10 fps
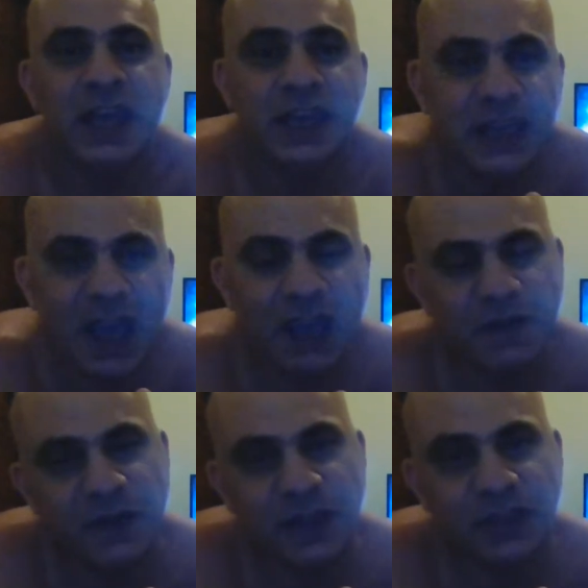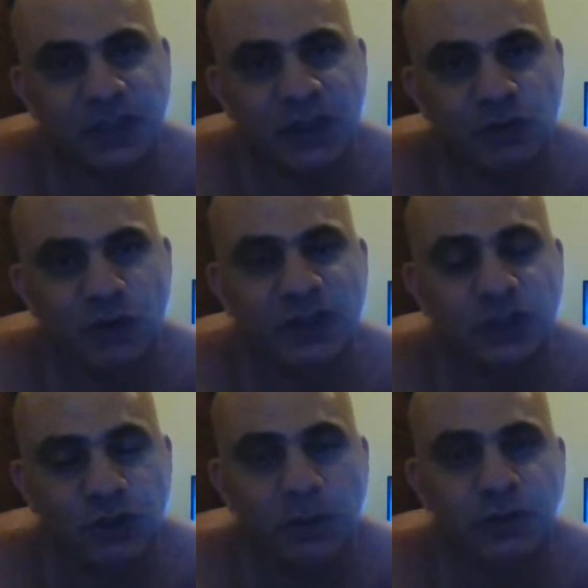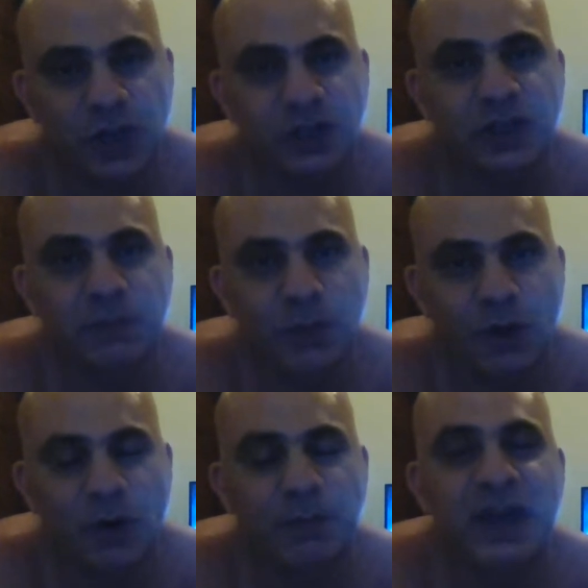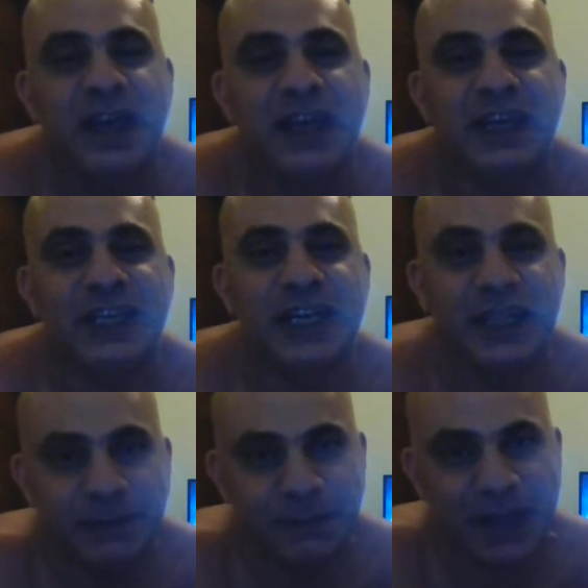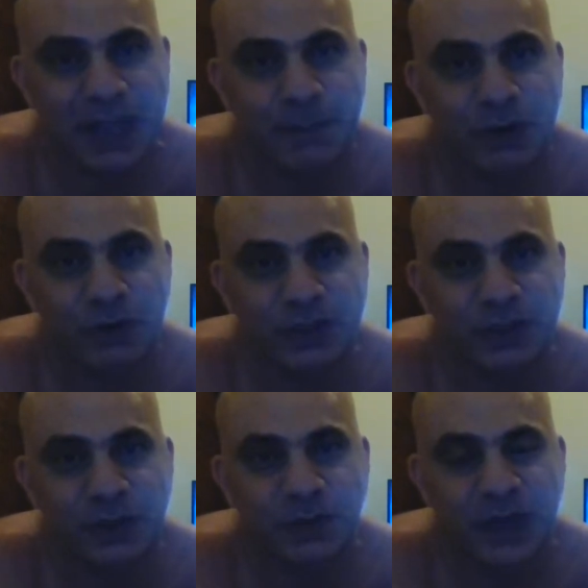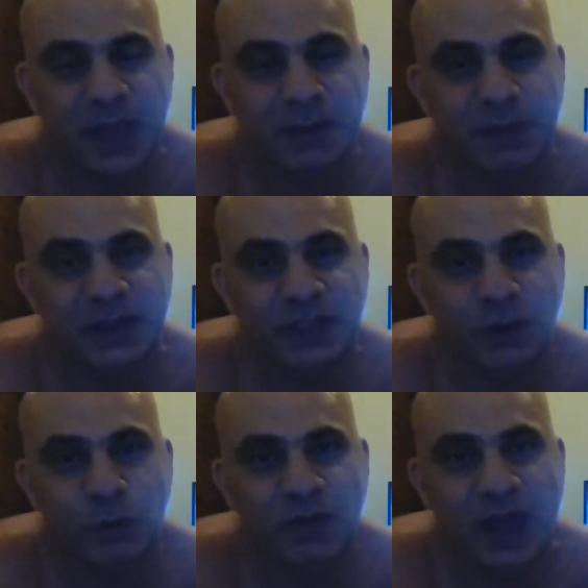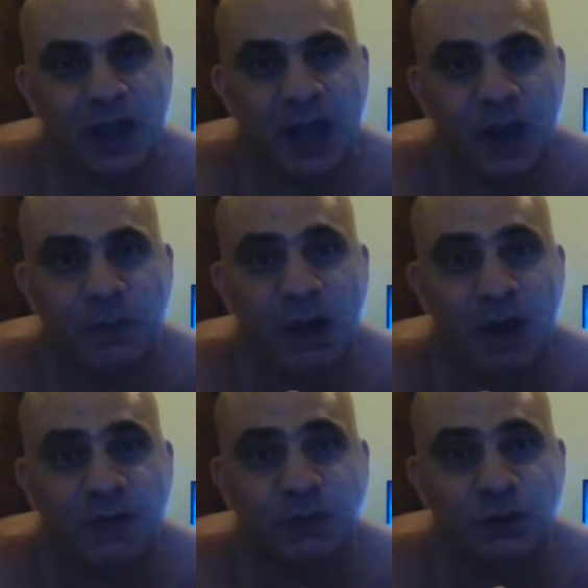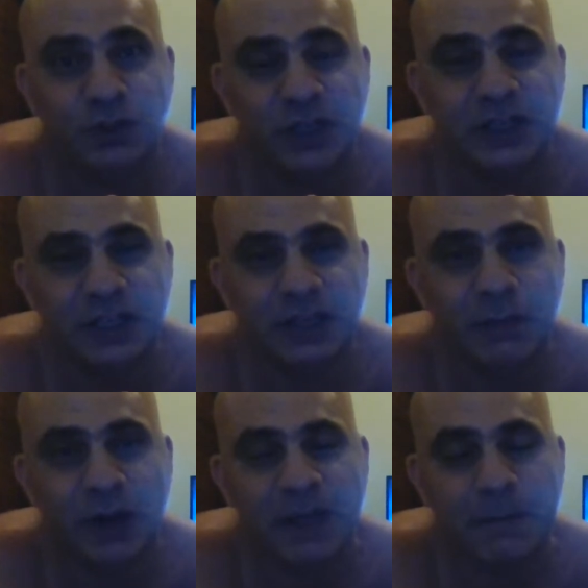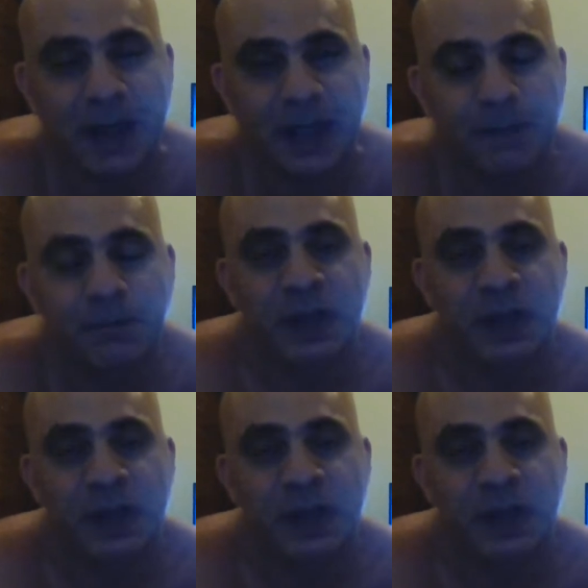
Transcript: Get over yourselves, right? Stop judging Maura. But she is a bit hypocritical getting pissed off without Alma after what she did to Molly May.